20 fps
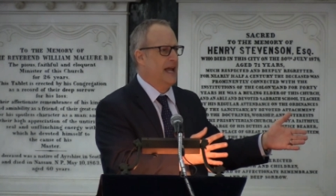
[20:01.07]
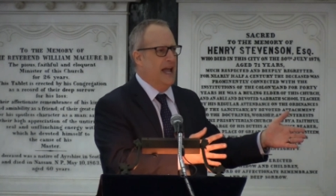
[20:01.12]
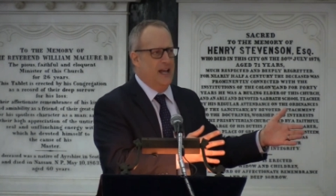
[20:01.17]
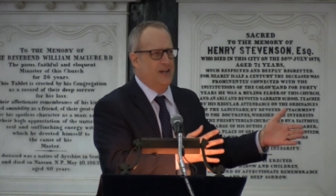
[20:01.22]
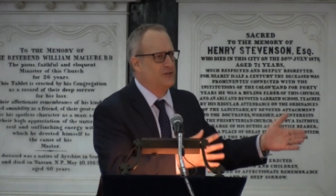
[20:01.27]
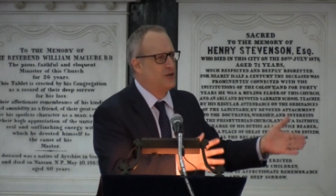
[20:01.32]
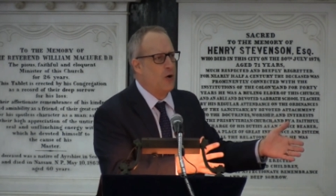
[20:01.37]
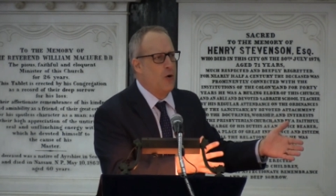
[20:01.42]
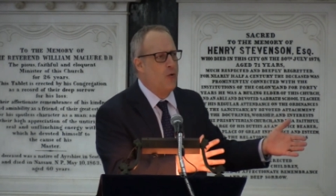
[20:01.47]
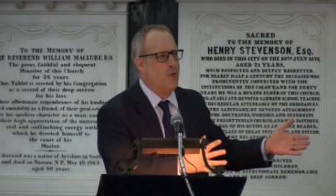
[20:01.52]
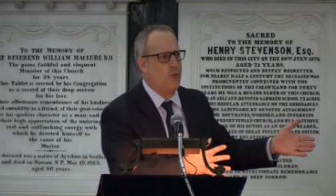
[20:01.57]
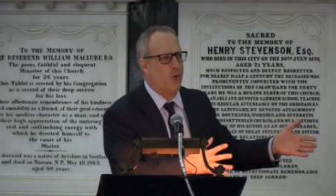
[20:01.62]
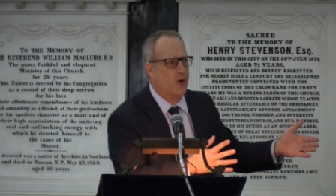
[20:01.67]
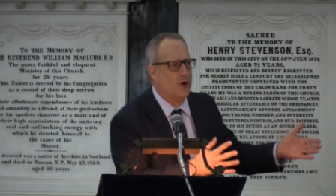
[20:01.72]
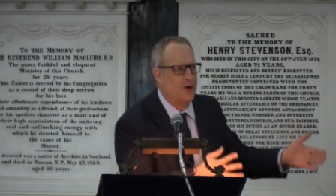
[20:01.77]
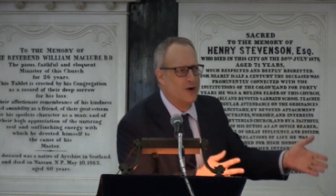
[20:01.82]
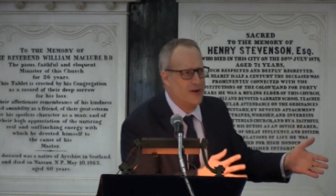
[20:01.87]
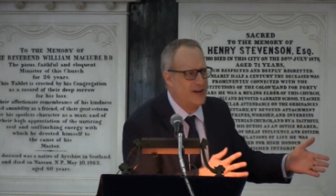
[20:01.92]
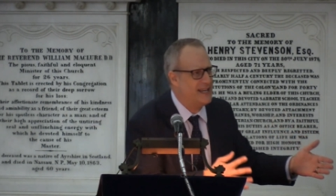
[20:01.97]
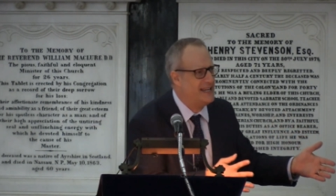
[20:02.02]
And don't
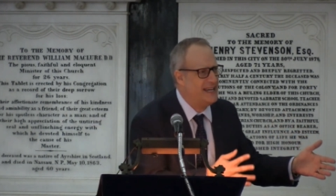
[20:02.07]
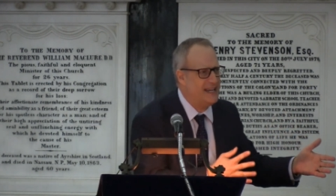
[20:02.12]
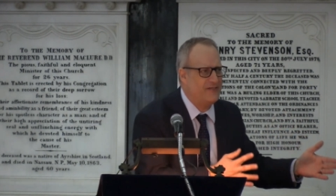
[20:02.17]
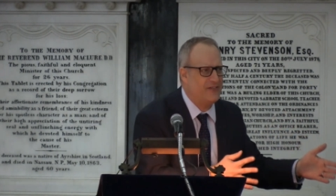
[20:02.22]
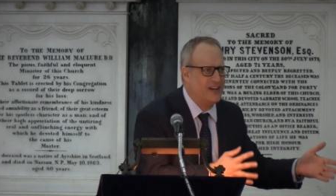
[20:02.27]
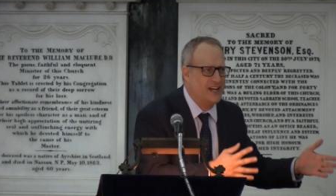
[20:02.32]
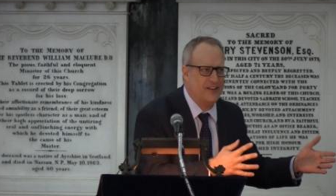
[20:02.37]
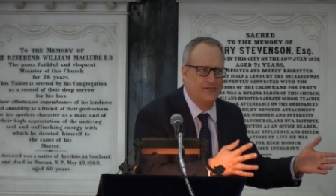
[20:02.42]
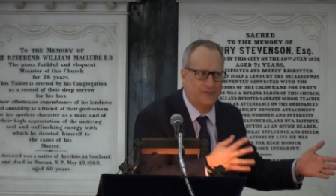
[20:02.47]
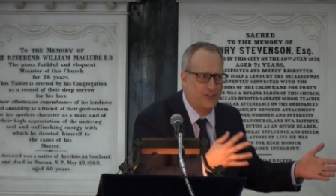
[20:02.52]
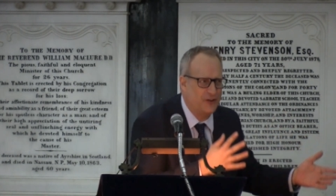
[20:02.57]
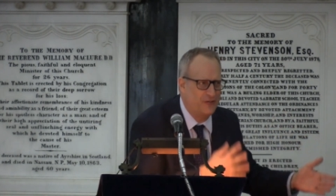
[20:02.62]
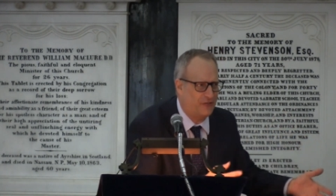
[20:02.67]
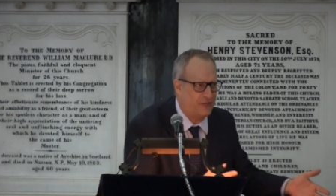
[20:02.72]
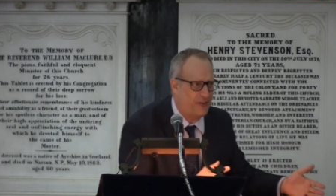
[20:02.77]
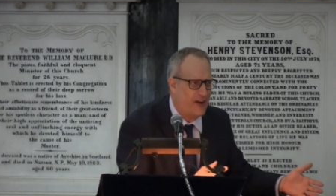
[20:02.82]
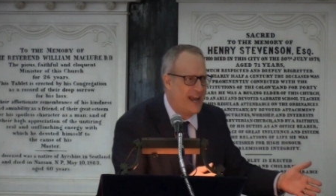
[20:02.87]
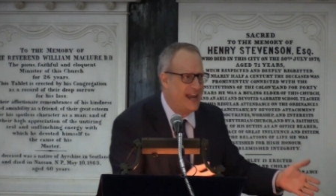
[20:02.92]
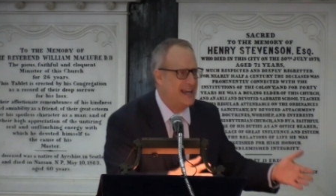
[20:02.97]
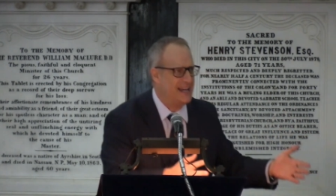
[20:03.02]
worry, even if you
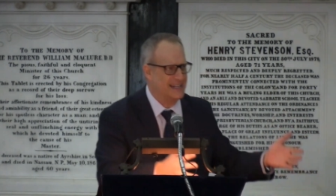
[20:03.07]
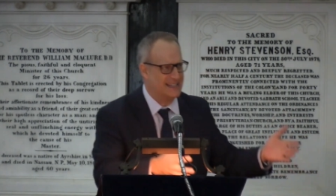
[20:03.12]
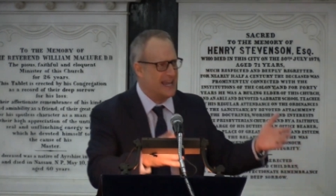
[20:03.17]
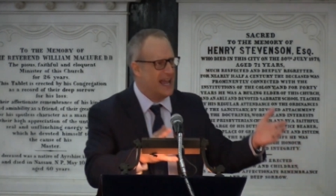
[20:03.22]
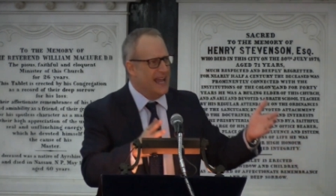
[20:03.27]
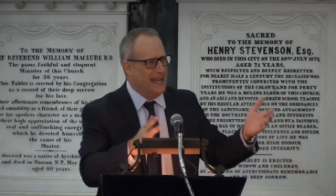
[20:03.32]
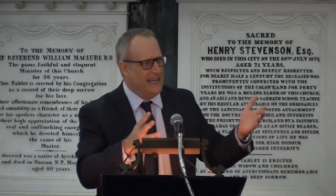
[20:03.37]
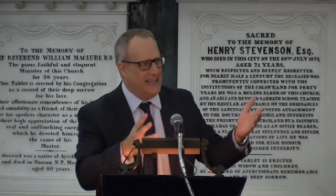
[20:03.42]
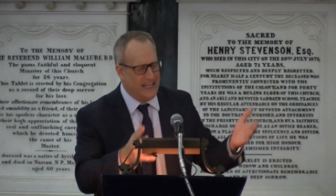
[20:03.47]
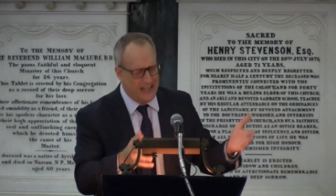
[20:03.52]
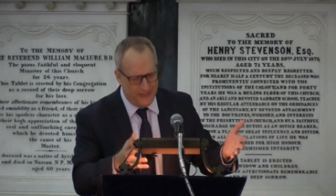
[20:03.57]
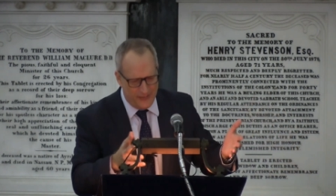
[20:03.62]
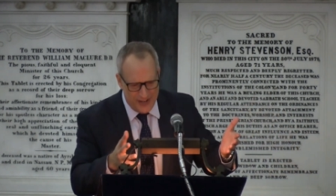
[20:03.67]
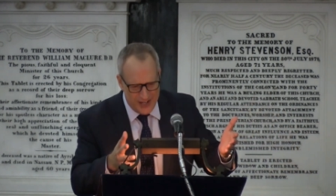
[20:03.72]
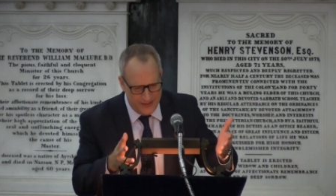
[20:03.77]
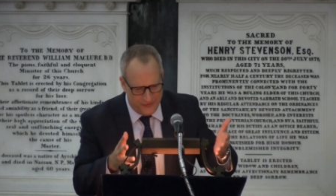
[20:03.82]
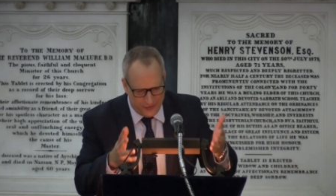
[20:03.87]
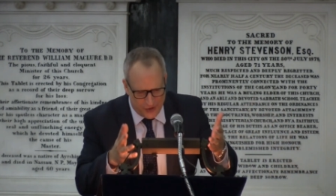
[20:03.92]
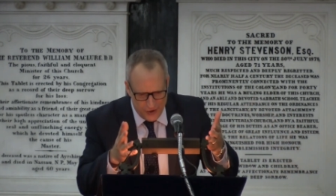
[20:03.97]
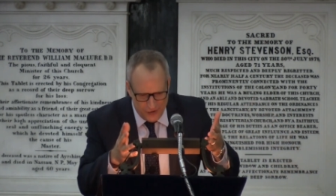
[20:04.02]
faint,
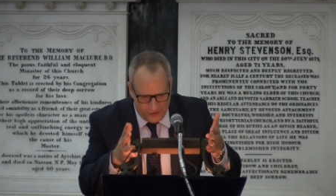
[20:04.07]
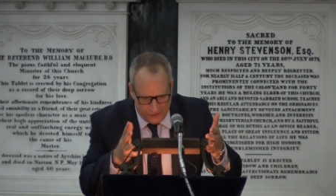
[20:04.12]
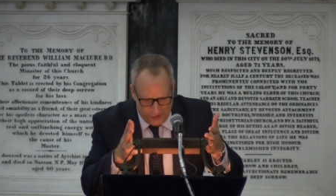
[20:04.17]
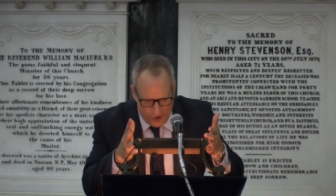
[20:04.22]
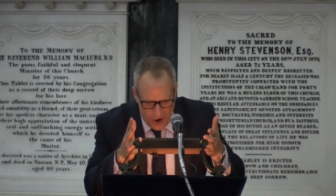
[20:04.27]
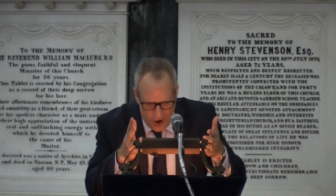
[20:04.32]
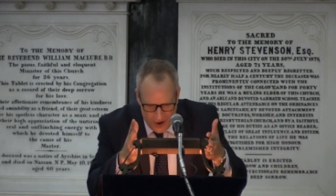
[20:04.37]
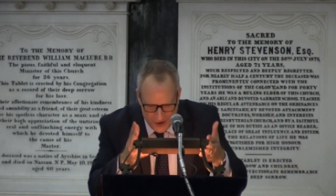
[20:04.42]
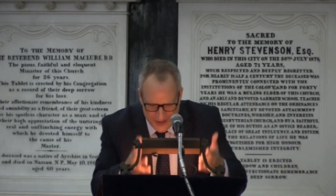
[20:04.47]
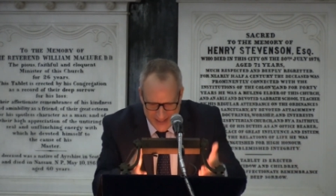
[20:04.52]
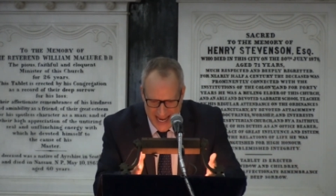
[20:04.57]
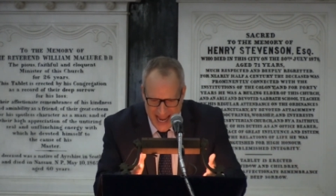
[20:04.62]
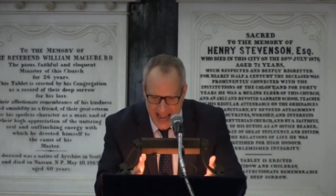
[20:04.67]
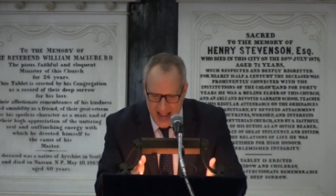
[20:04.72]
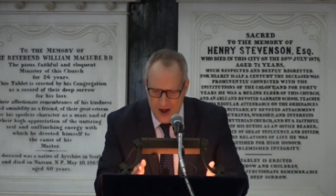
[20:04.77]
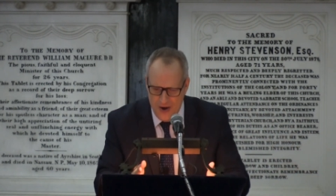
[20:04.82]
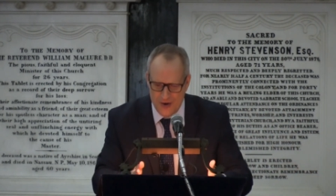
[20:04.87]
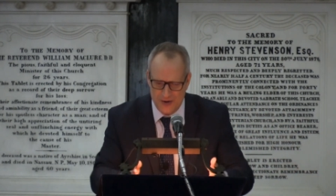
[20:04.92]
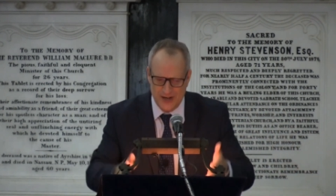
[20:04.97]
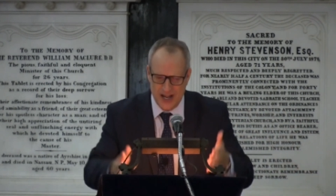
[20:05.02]
even if you fall
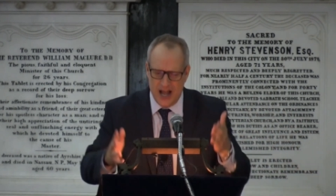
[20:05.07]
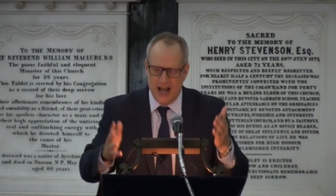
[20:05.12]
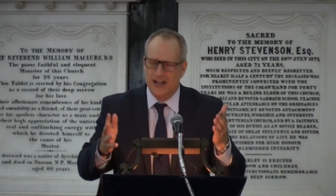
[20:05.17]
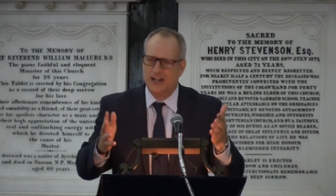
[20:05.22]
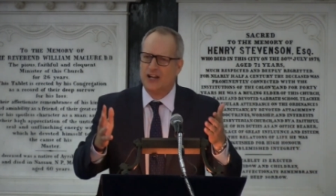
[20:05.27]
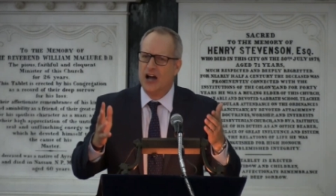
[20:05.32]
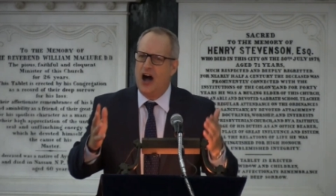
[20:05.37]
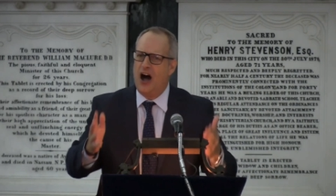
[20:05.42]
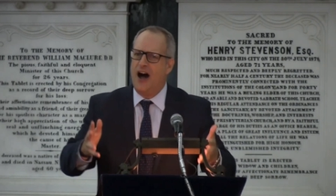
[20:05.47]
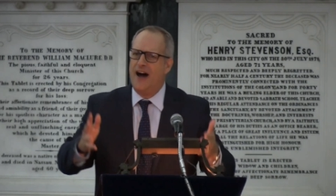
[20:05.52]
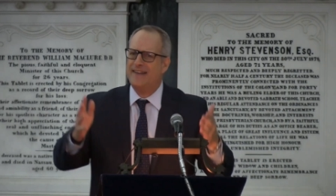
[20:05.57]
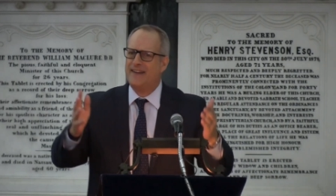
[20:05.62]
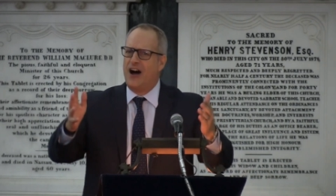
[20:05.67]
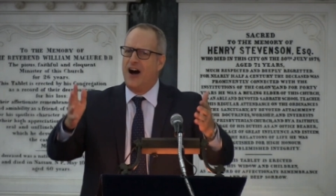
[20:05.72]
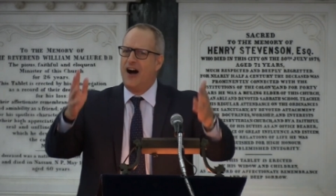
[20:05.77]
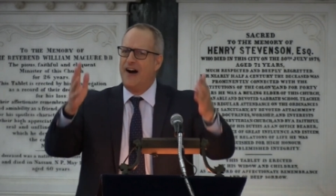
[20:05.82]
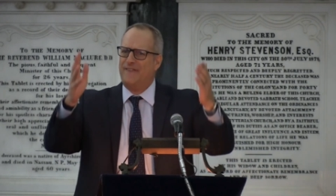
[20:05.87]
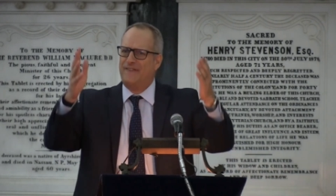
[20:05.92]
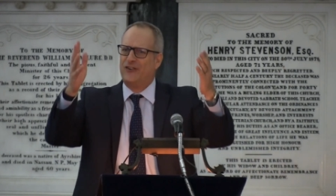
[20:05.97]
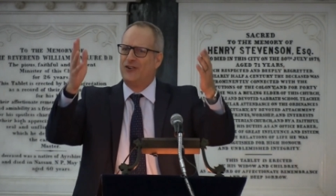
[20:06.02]
down, God
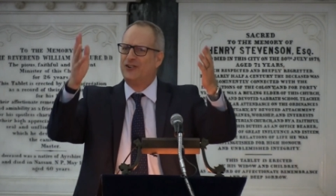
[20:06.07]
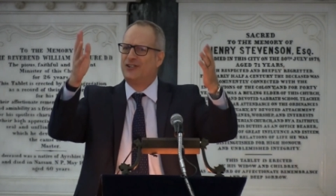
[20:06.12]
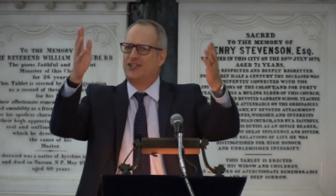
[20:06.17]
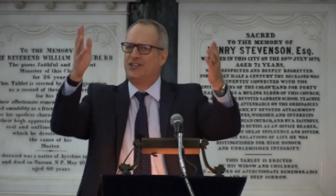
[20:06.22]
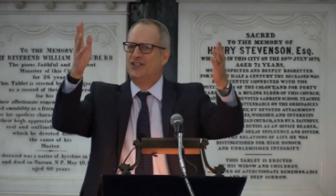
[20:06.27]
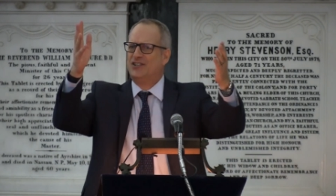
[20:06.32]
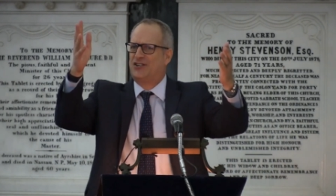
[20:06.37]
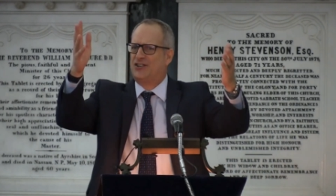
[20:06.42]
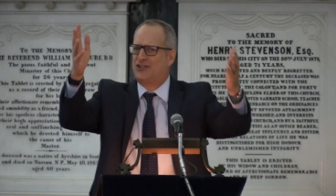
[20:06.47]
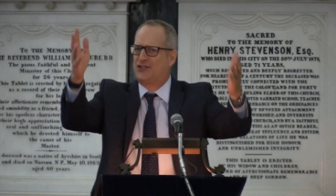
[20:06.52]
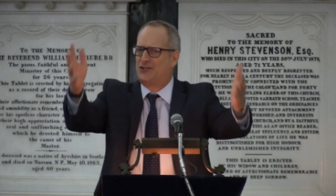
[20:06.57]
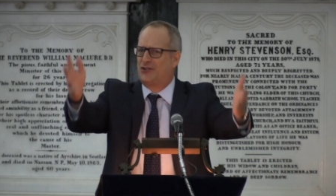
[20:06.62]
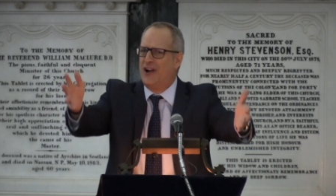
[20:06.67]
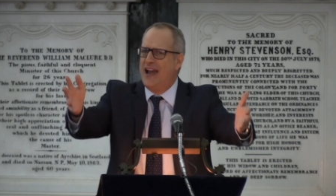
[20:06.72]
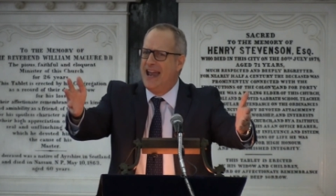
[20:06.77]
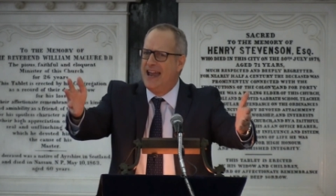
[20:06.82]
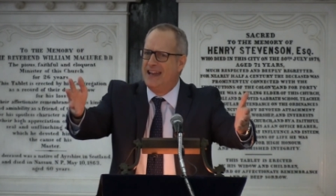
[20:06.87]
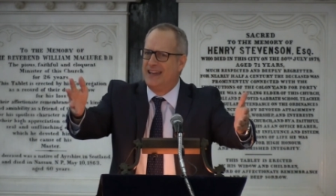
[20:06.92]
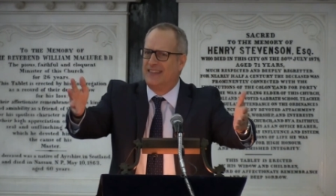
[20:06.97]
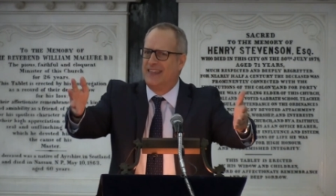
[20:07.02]
offers his
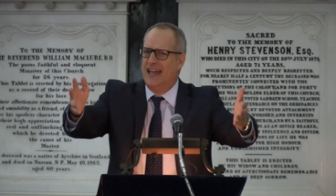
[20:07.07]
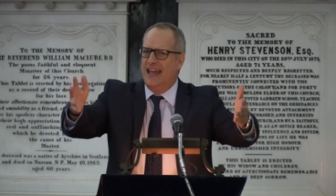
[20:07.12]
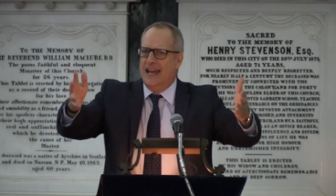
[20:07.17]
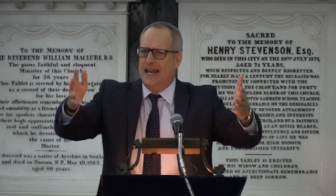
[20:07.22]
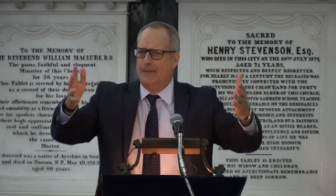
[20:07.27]
strength.